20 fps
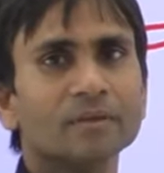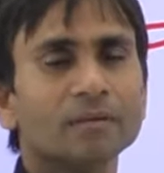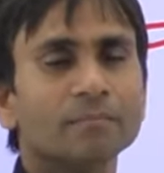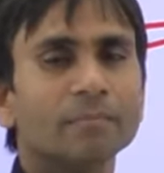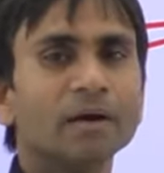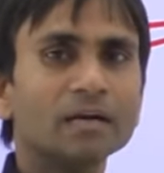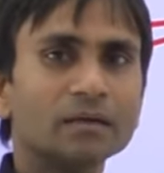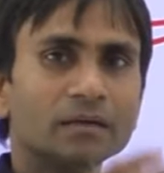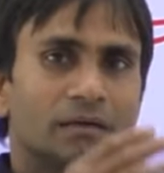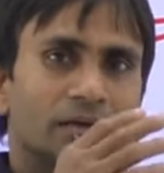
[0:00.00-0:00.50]

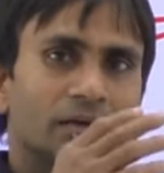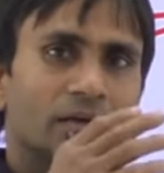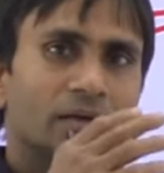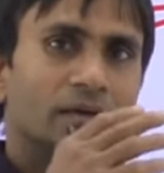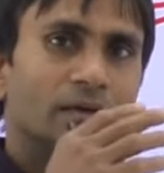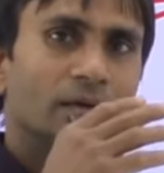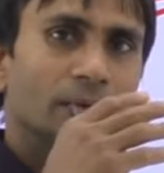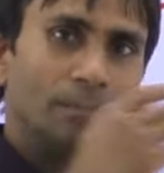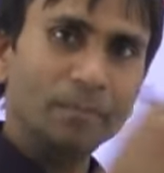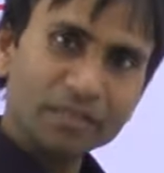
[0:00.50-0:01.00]
but
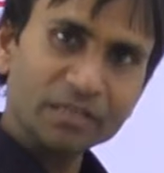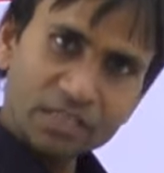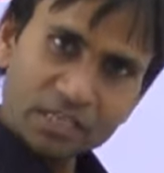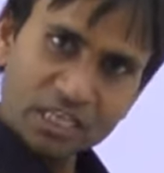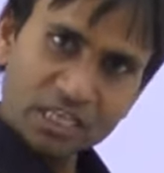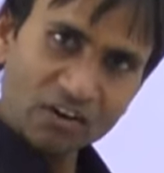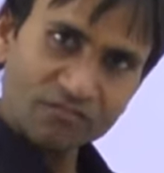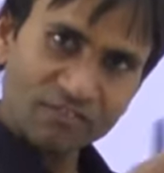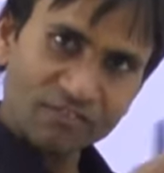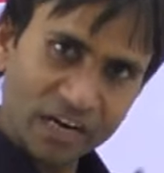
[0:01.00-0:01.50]
which is
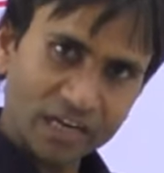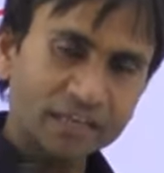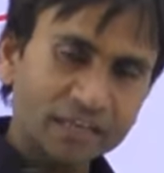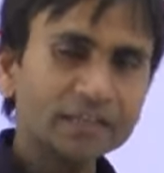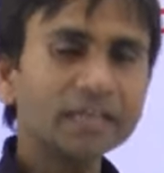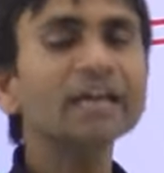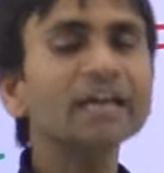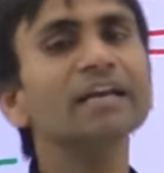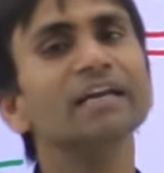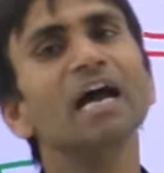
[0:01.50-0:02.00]

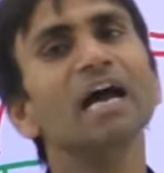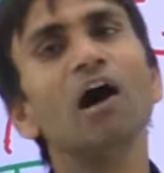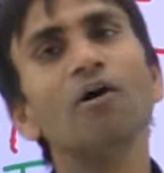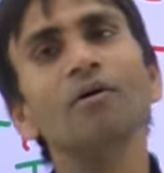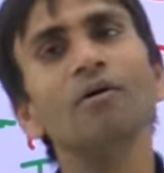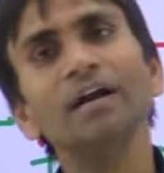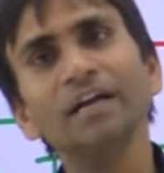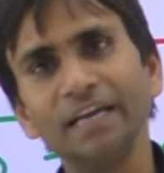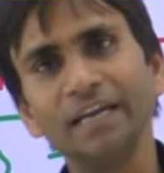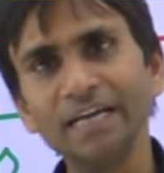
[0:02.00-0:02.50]
affecting
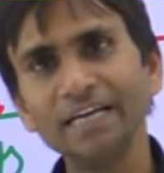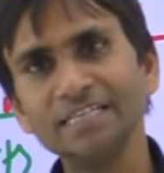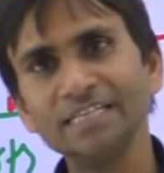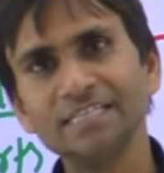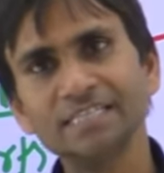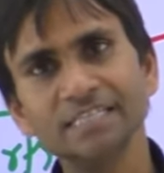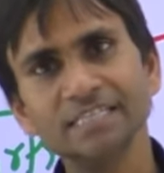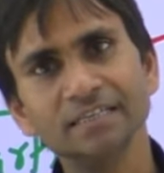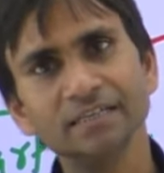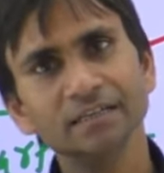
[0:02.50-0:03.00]

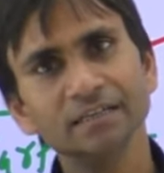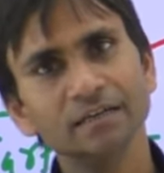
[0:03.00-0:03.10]
nowadays